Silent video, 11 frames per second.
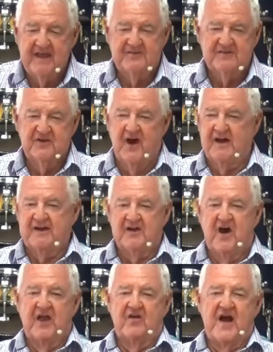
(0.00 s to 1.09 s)
there's
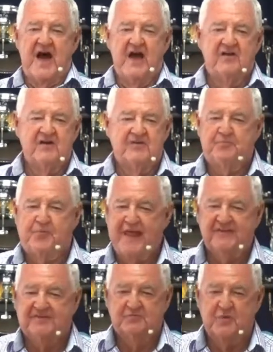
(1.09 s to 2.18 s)
99 or 100
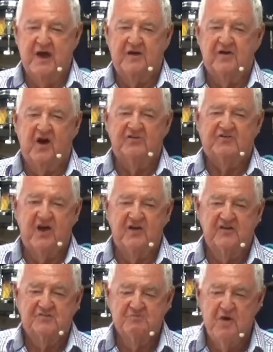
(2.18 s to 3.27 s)
places where God showed
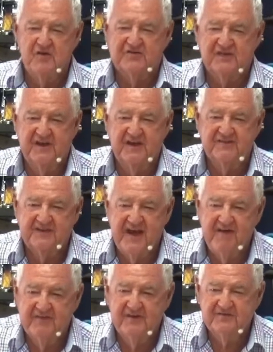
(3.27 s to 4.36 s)
His mercy and His
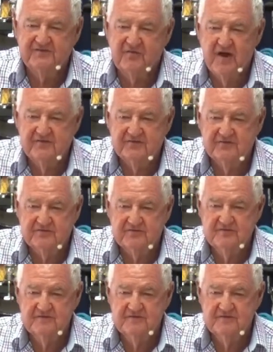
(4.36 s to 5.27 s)
love and His grace.